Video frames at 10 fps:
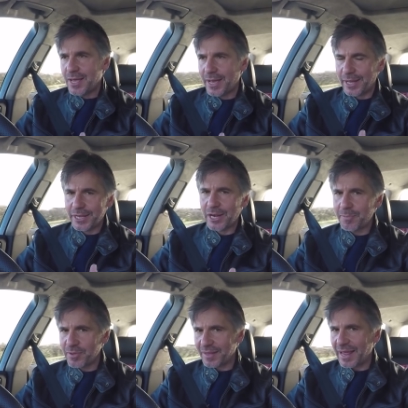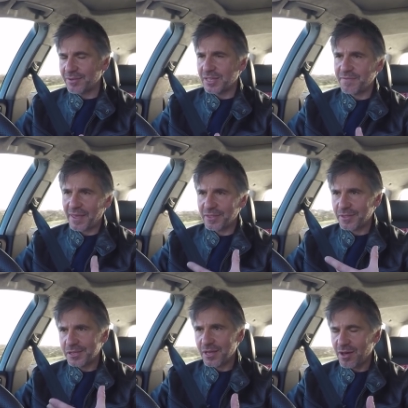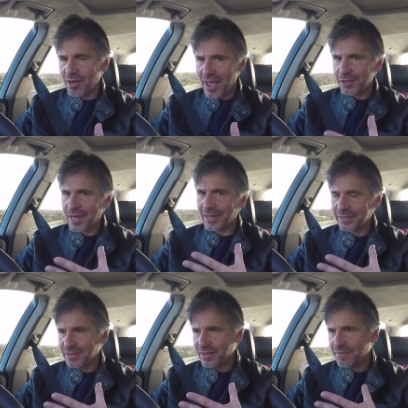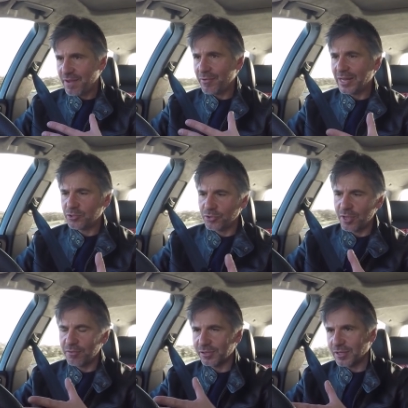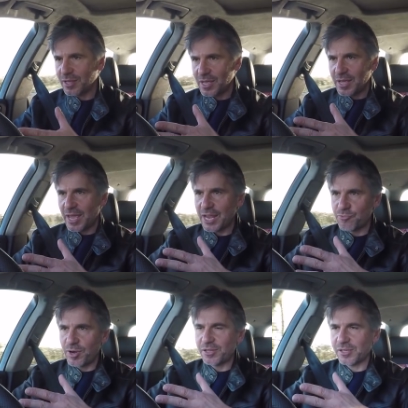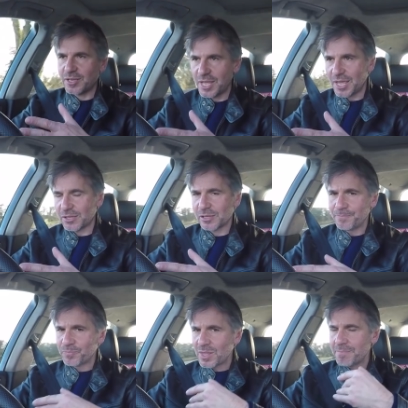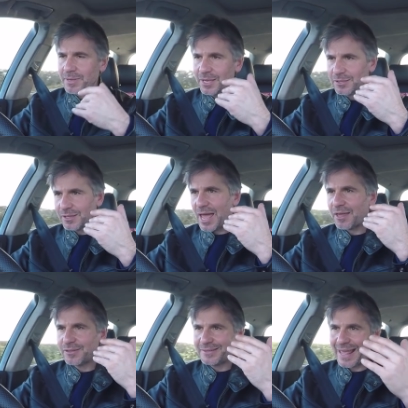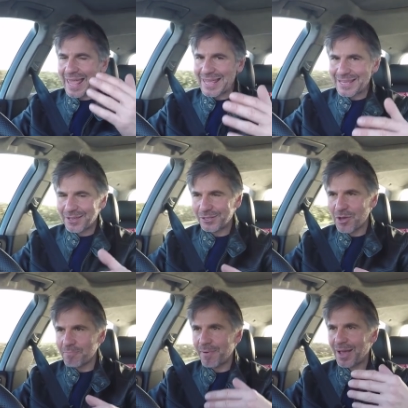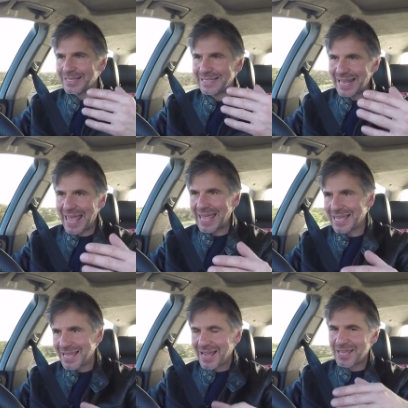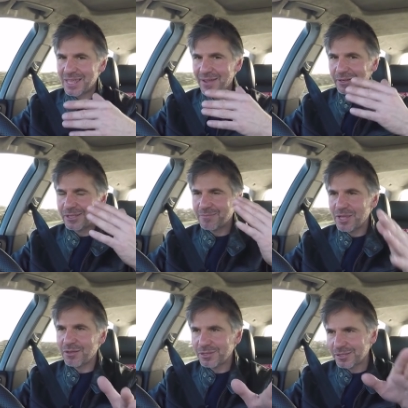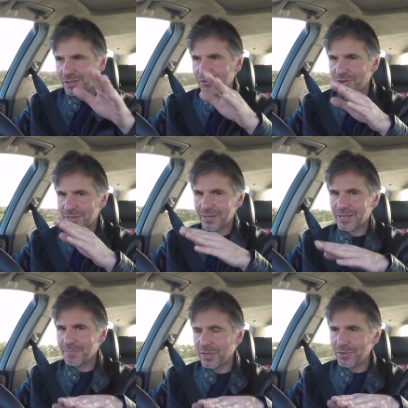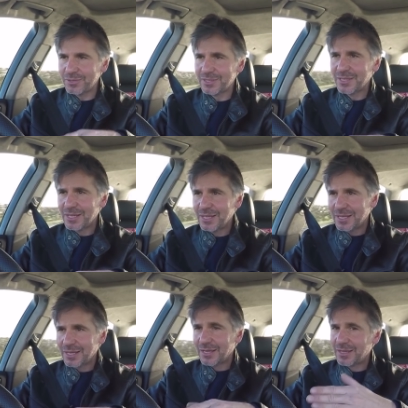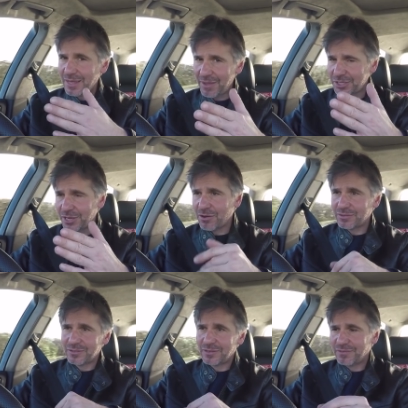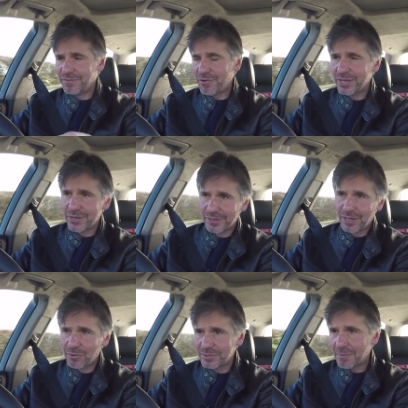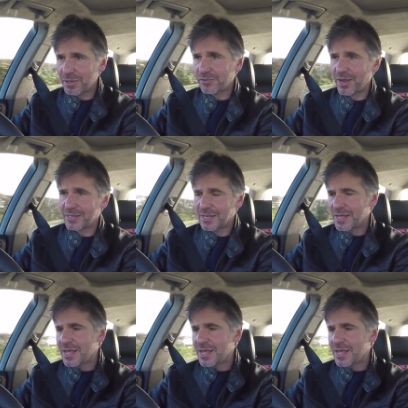and I can only put that down to the fact that this car has had very little use in recent years, because as the day has gone by today and they've had some use stroke abuse, they've actually got very good, as I will demonstrate